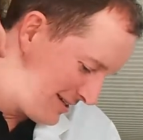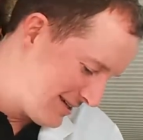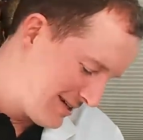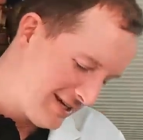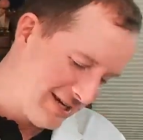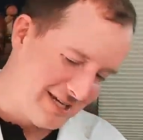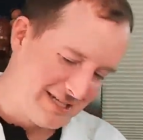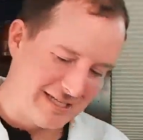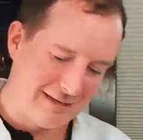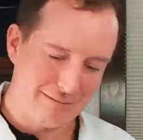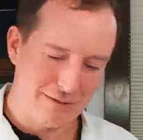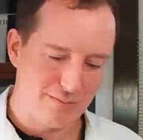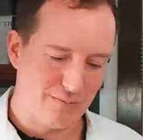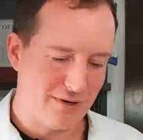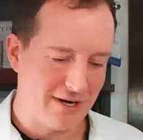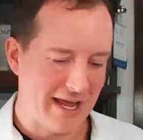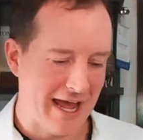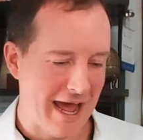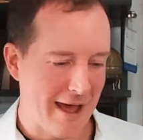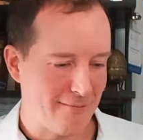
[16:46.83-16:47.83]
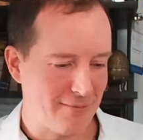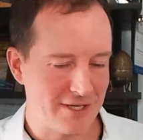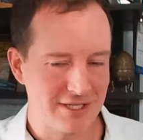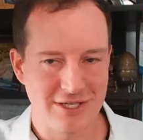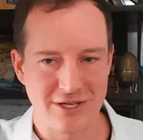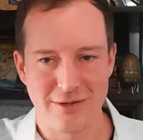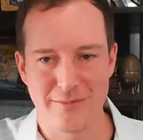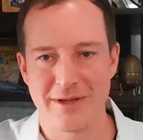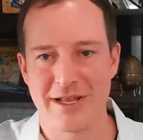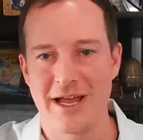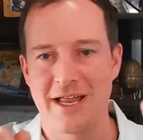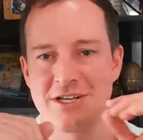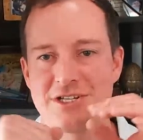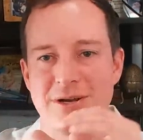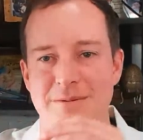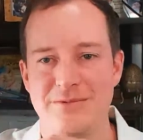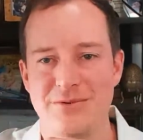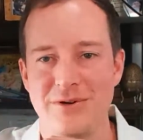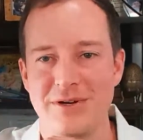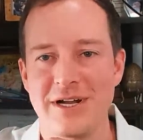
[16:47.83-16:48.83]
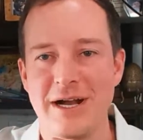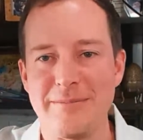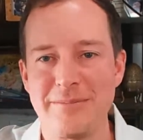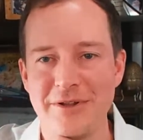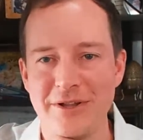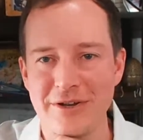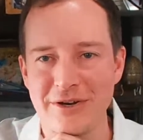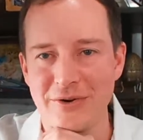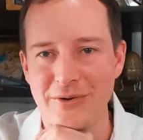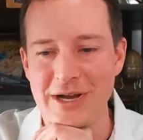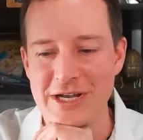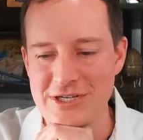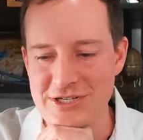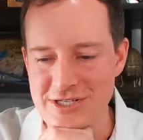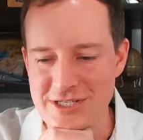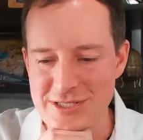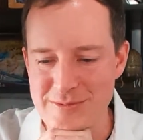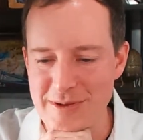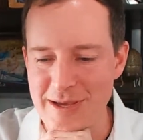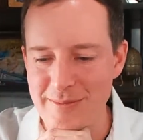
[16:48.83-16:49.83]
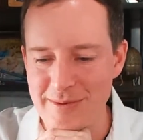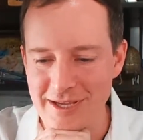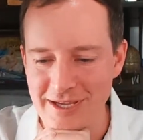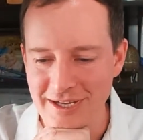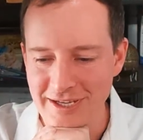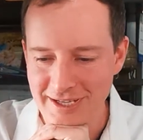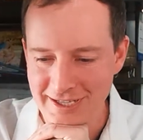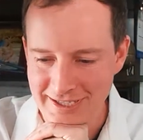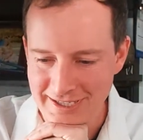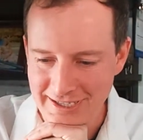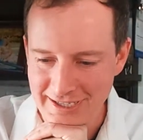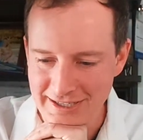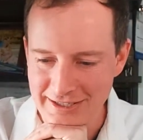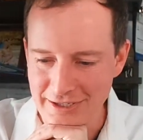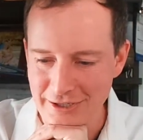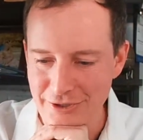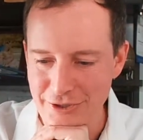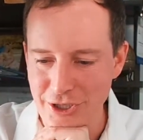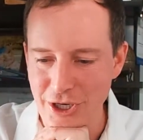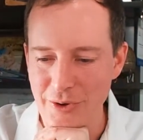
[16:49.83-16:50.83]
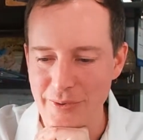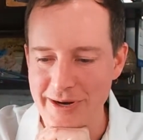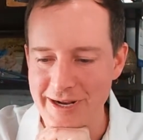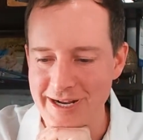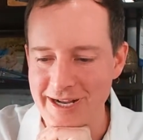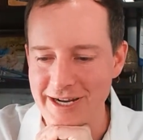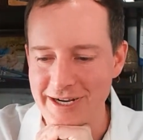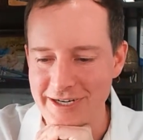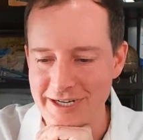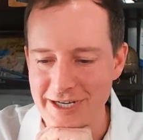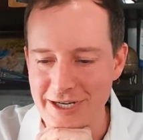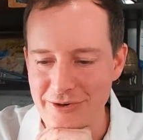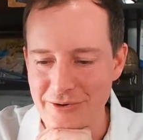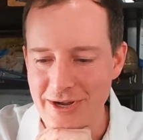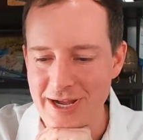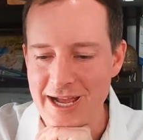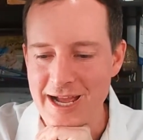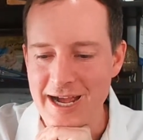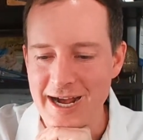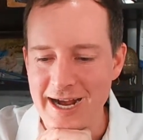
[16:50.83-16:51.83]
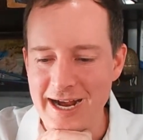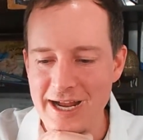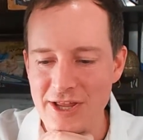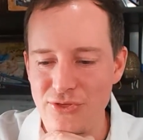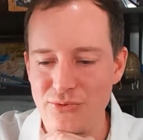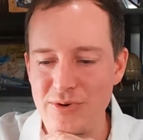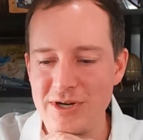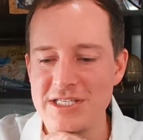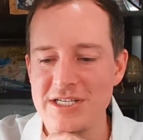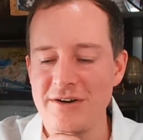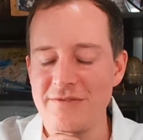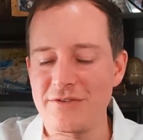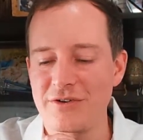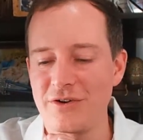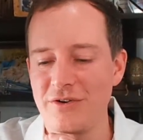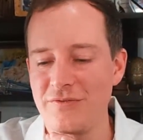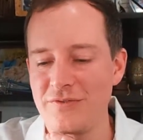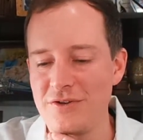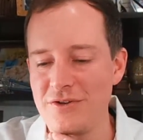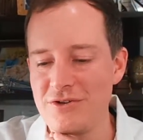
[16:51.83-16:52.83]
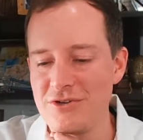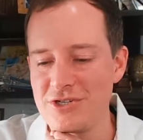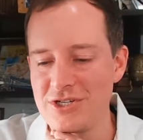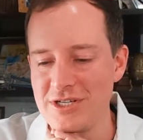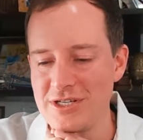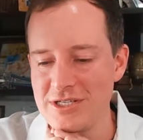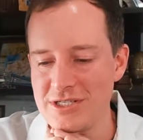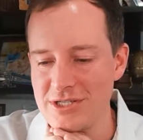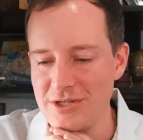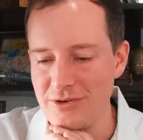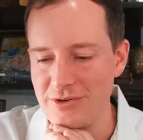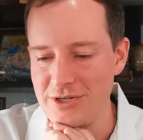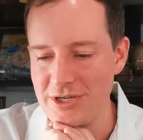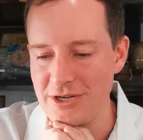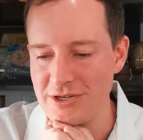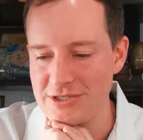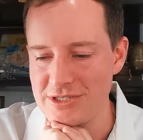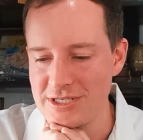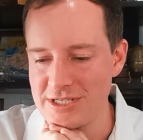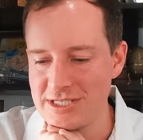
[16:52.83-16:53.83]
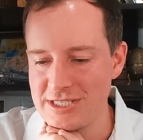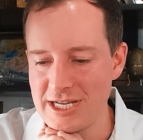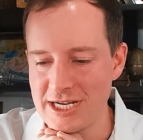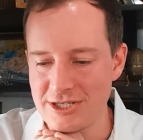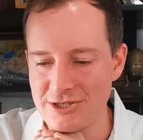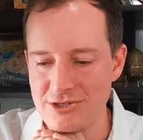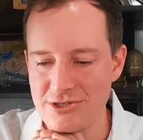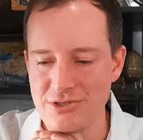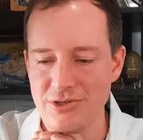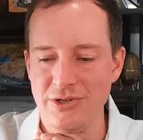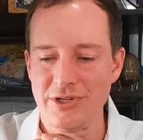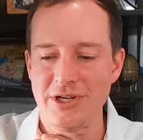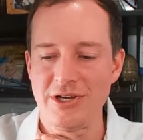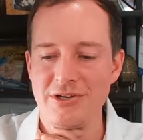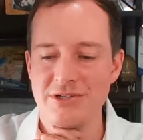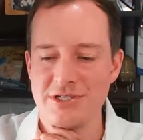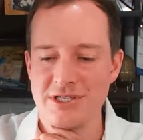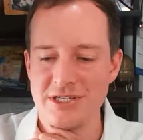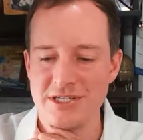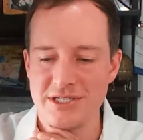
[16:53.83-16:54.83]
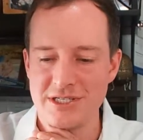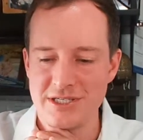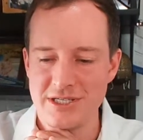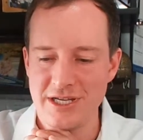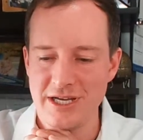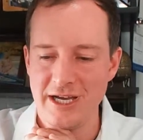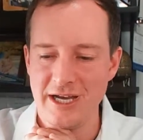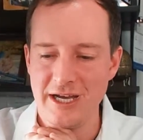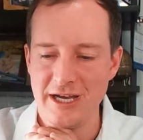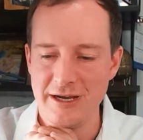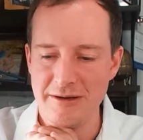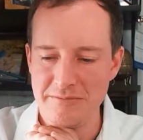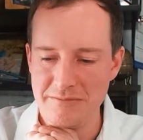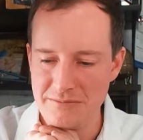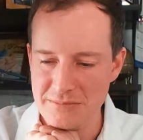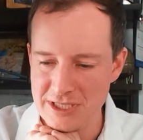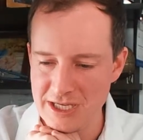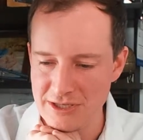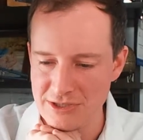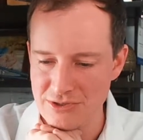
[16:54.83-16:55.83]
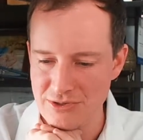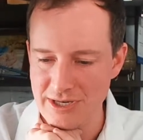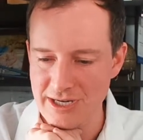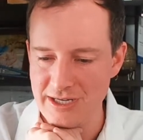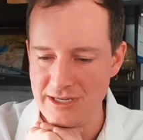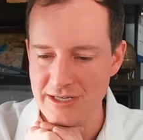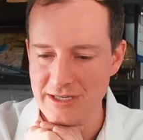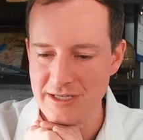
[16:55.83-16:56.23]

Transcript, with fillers: he seems pretty happy. So let me kind of jump to a couple of questions maybe, and then I'll go and I got to go. I had three cervical fusions, lordosis, dextroscoliosis. Um, sounds great.